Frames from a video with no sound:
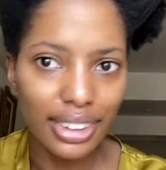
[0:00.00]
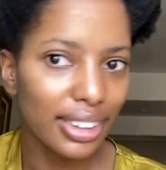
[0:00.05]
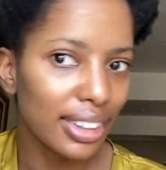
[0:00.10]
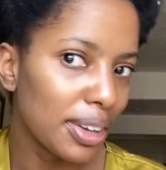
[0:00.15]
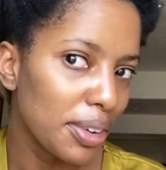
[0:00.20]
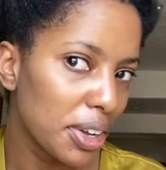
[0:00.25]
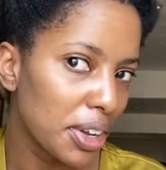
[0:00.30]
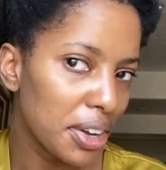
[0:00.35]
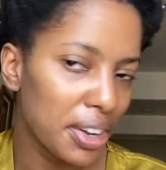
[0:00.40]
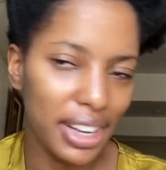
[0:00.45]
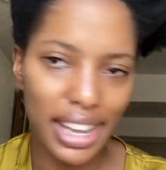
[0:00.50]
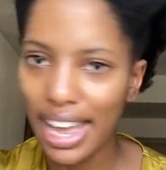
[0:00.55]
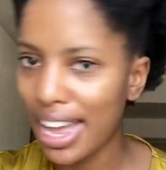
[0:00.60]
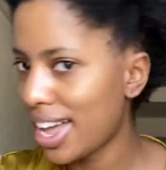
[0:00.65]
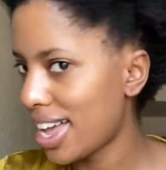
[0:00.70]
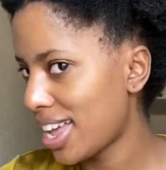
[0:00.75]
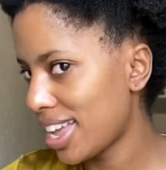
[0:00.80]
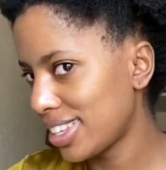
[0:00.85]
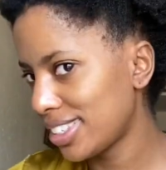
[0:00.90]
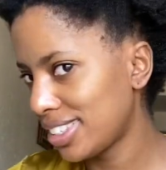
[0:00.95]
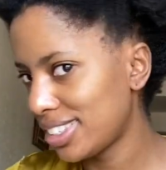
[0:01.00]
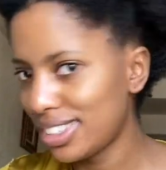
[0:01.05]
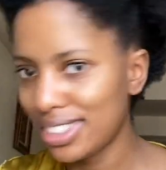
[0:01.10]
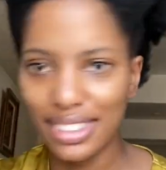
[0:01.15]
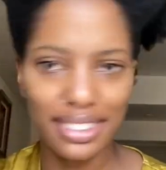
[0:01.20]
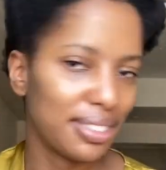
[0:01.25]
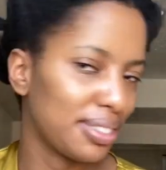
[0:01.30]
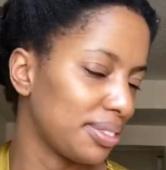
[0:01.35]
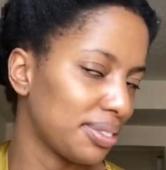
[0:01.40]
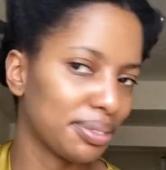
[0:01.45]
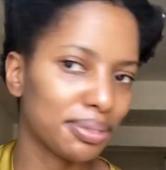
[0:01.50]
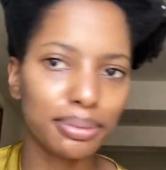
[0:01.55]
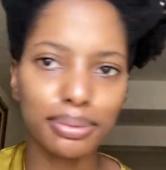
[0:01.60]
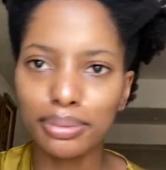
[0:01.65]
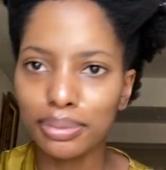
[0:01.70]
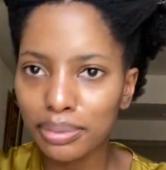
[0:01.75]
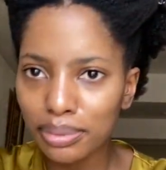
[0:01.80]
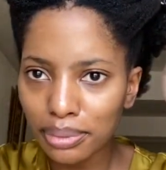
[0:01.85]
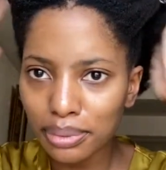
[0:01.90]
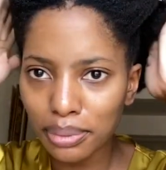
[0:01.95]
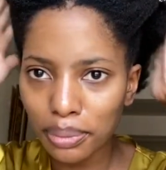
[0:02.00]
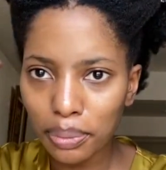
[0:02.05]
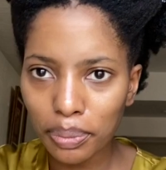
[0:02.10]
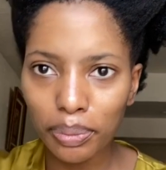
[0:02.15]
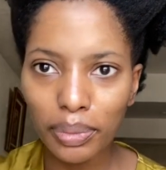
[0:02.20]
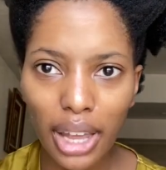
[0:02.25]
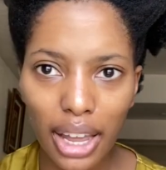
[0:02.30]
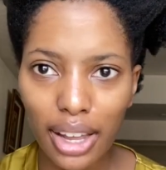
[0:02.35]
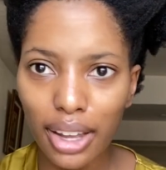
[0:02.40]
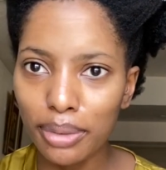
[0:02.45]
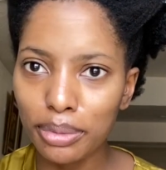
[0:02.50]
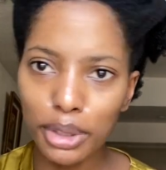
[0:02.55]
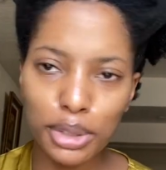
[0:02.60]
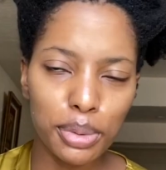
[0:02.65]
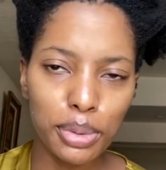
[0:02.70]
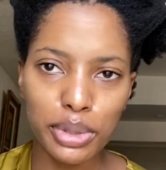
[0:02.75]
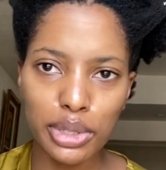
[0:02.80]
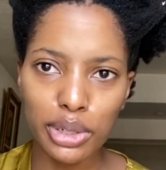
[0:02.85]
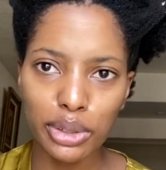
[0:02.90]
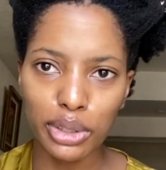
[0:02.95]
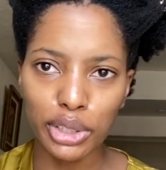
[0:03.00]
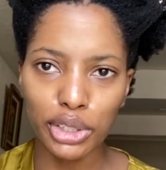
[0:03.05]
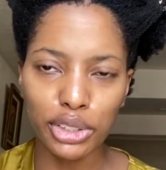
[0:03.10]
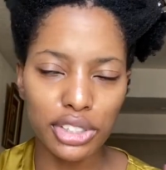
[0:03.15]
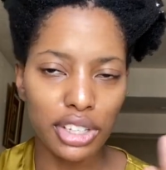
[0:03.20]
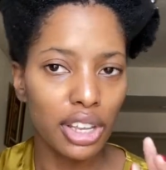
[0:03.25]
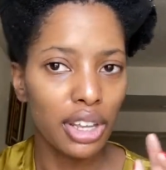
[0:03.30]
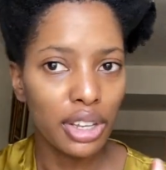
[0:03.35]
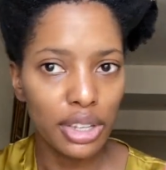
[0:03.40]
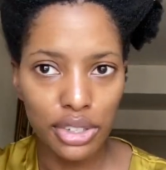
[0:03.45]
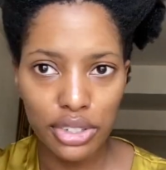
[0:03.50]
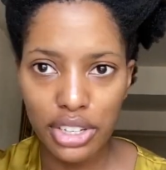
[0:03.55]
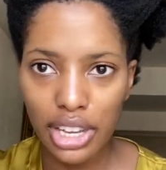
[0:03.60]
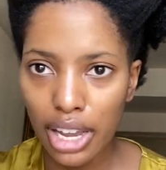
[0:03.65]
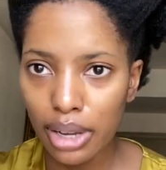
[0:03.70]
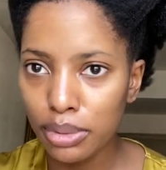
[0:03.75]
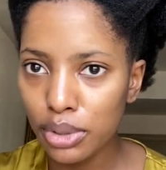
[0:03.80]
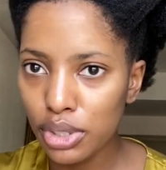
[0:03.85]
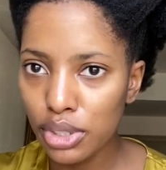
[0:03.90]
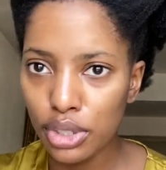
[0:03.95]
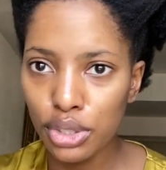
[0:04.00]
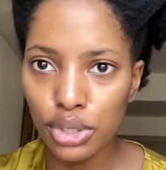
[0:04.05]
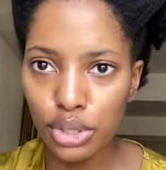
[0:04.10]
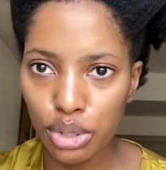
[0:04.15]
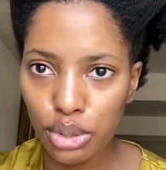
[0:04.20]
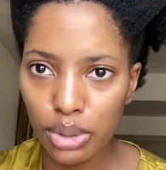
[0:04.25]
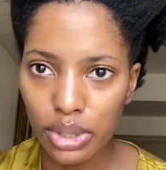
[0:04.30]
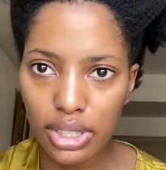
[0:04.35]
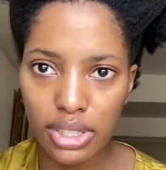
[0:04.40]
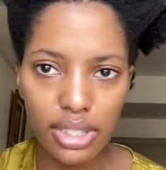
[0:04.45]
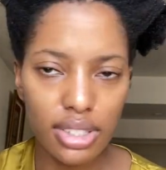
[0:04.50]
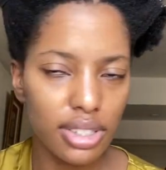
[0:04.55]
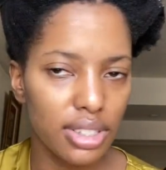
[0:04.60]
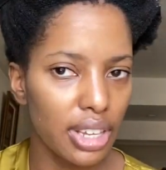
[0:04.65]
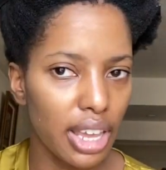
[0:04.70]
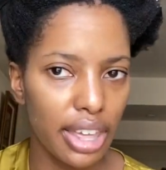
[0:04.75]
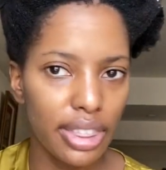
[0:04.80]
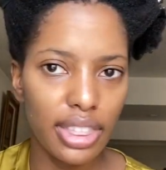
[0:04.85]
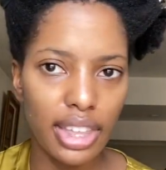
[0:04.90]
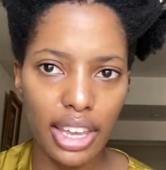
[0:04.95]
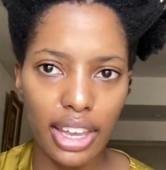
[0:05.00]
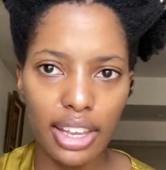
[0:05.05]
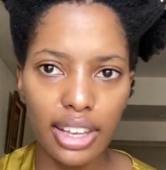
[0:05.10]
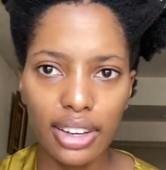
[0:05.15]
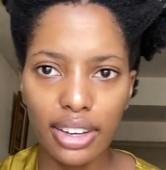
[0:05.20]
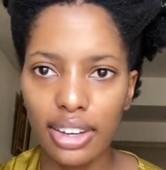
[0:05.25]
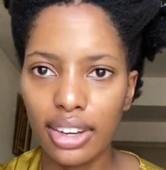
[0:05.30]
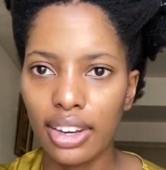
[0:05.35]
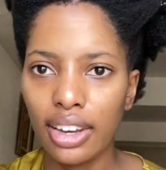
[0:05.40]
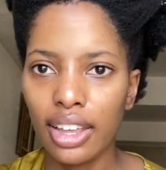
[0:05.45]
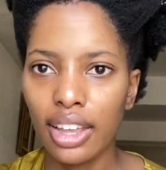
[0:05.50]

There you go, guys. I'm not supposed to look cute. So yeah, I'm just gonna do twists, and then